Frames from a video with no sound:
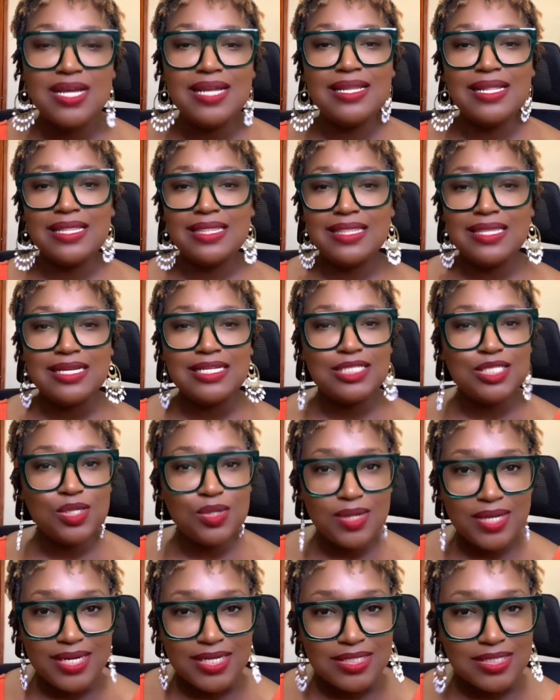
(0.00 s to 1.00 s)
the things
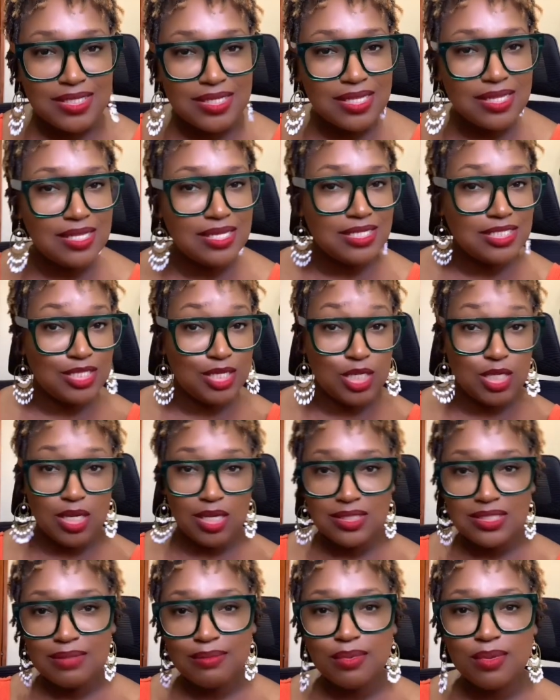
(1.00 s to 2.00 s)
you're into, the things you're
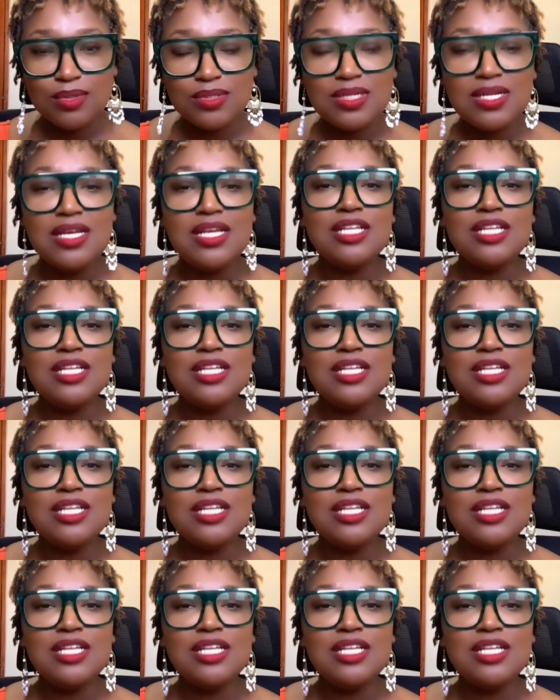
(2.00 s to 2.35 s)
not about.